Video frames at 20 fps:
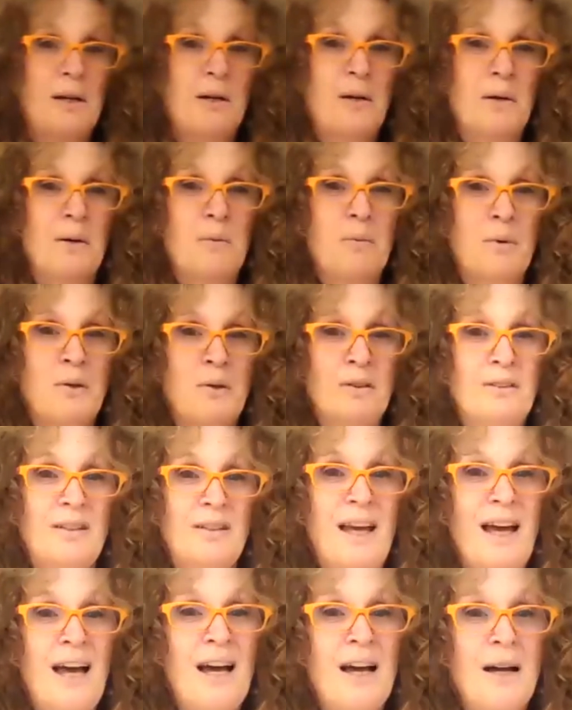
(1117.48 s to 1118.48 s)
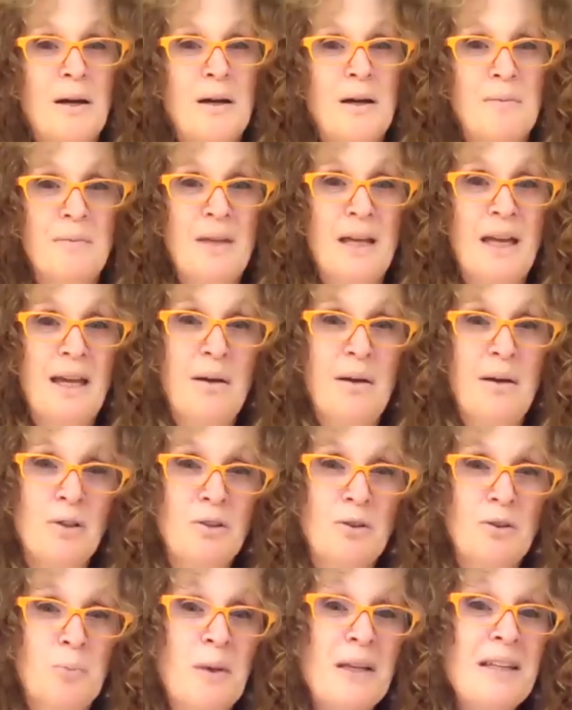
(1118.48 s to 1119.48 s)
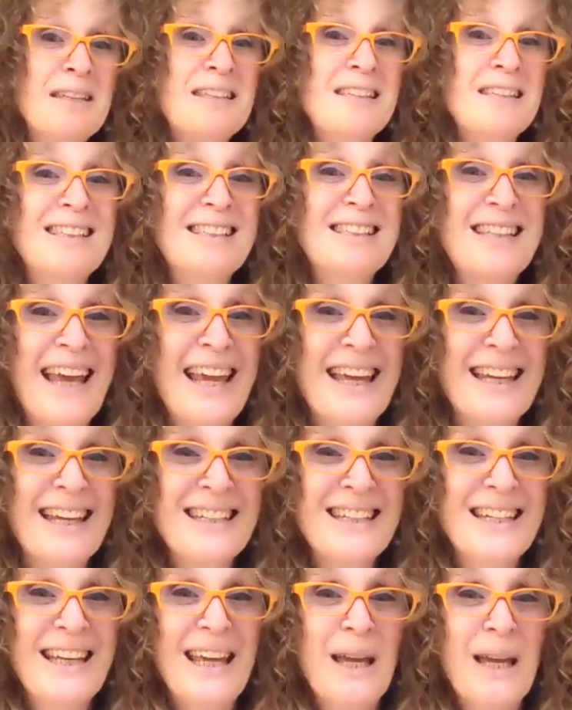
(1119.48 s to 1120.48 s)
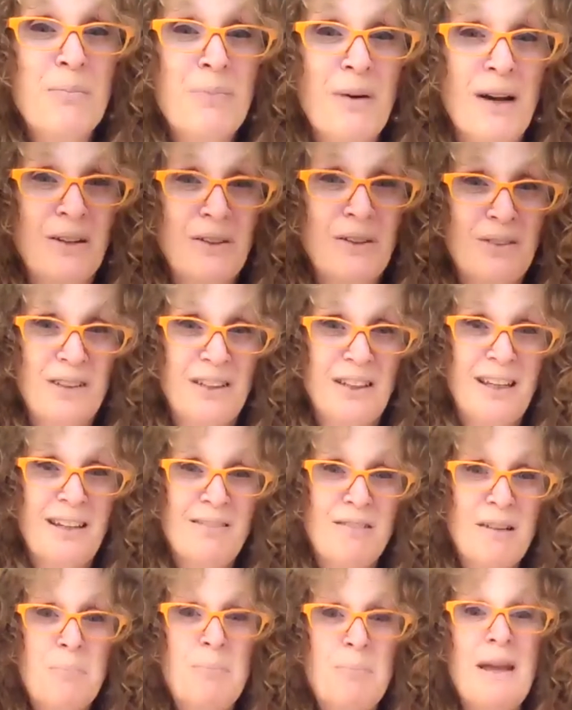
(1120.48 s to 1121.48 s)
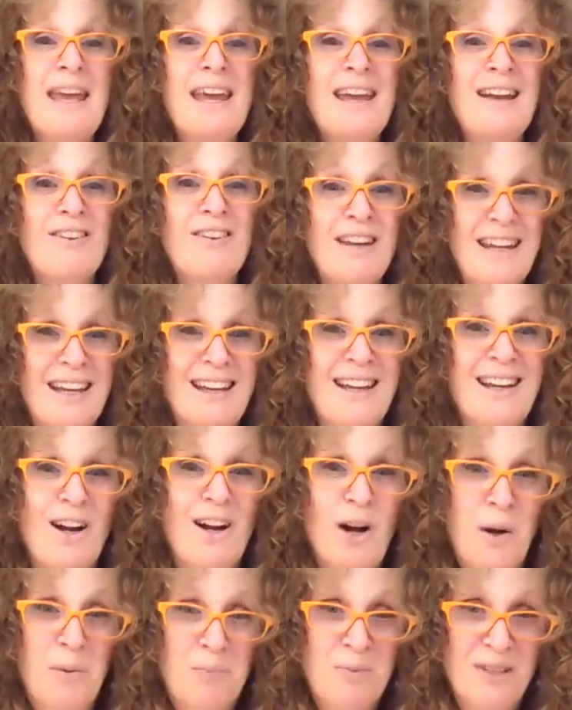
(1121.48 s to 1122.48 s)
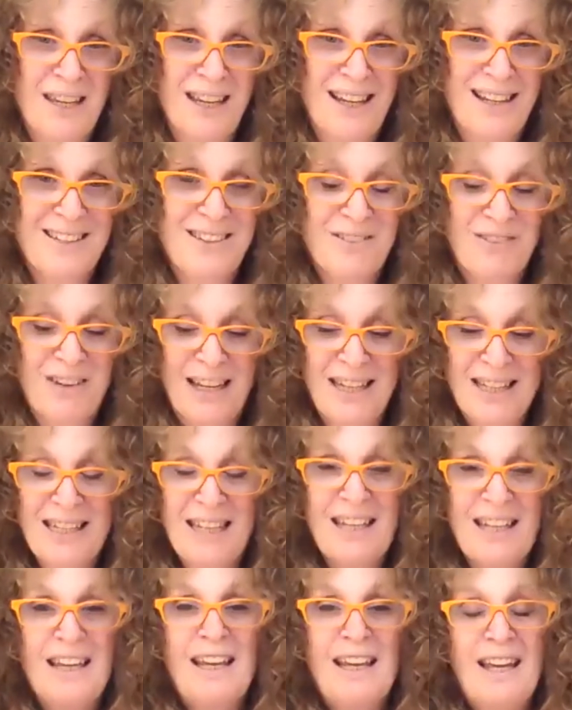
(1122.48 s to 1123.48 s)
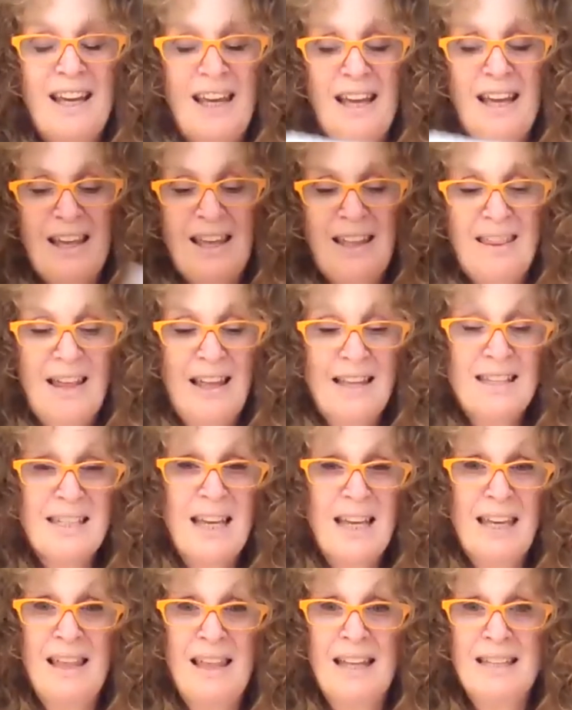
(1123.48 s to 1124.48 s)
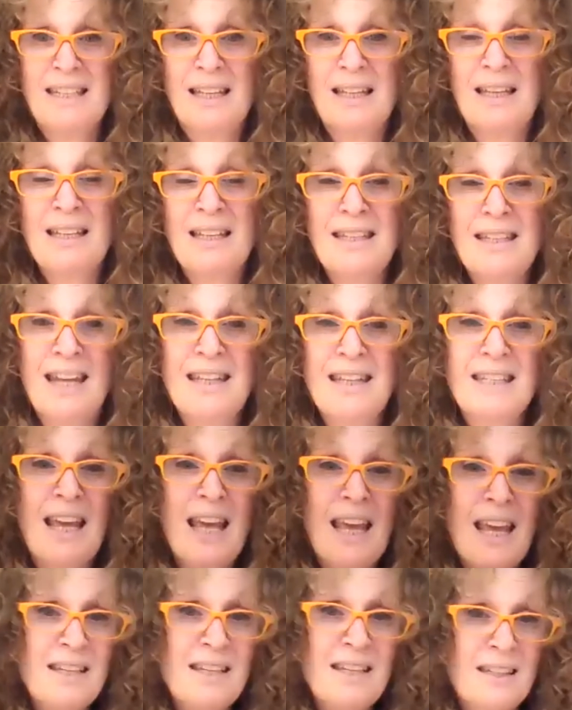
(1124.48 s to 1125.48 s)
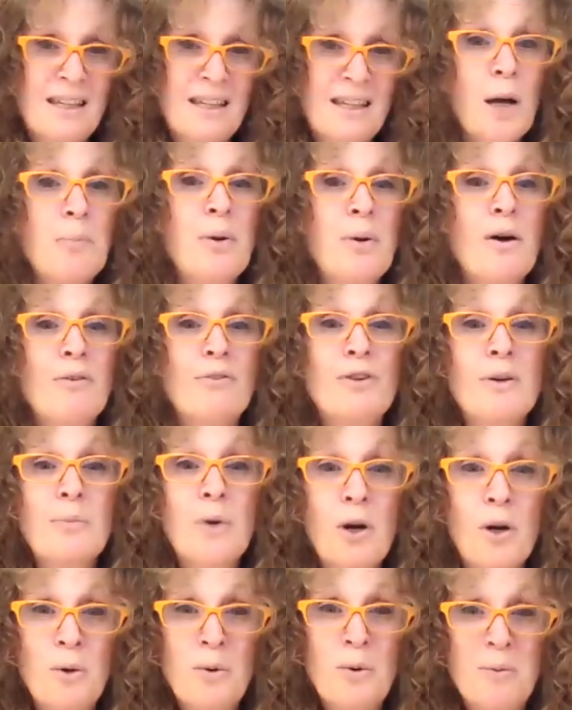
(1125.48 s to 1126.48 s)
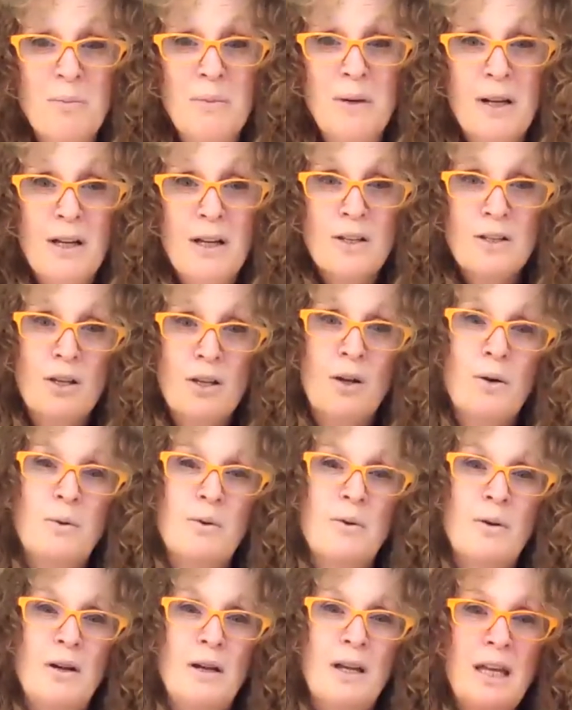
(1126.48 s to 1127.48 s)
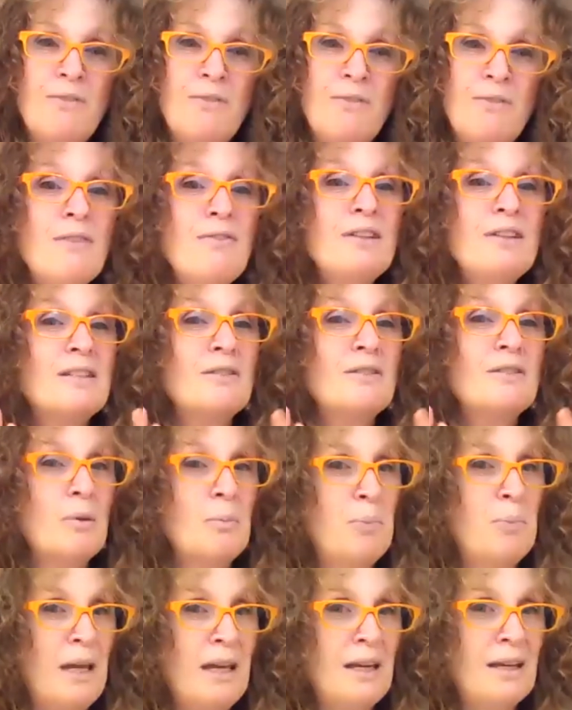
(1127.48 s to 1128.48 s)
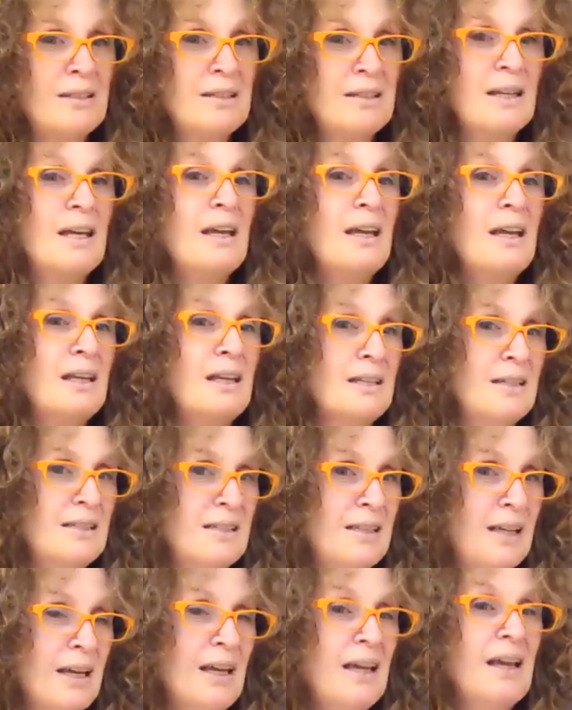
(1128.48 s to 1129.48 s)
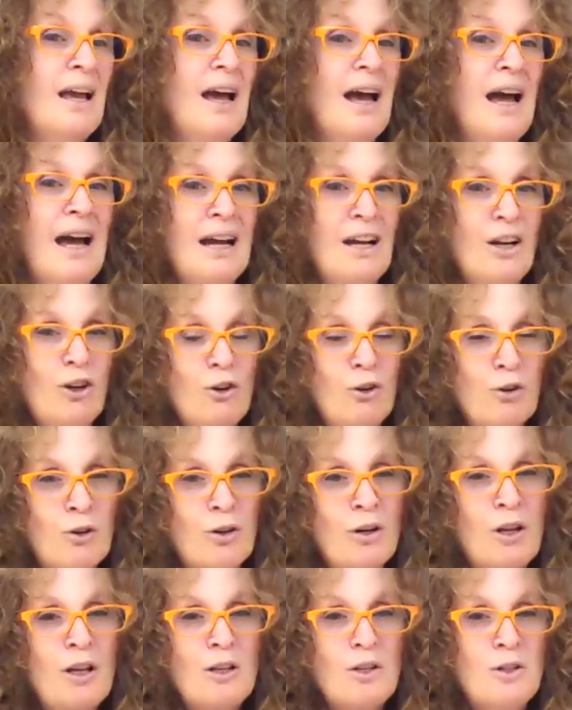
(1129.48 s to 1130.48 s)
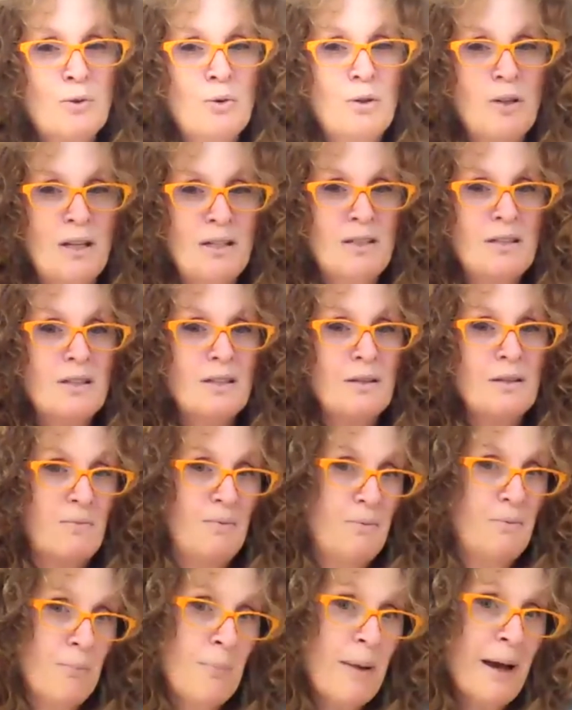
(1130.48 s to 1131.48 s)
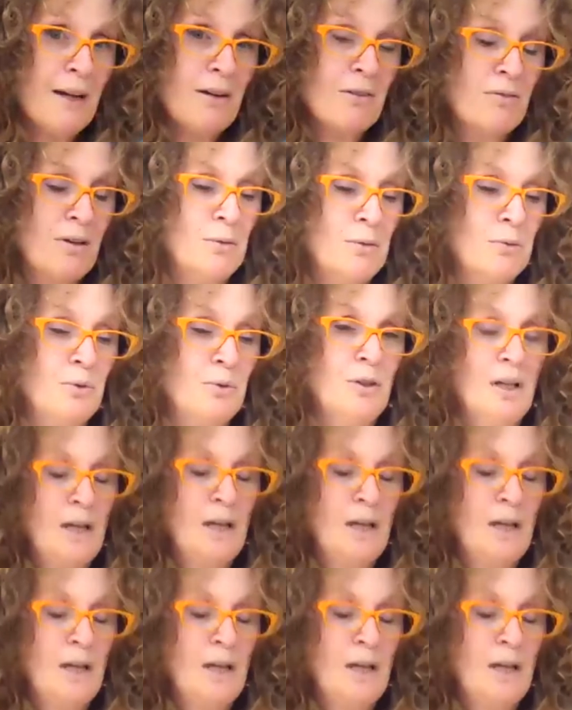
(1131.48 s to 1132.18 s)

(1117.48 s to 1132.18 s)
what Spencer said about repairing objects, right? And it's his cup from home. So even if it is repaired, it is the anchor to his background.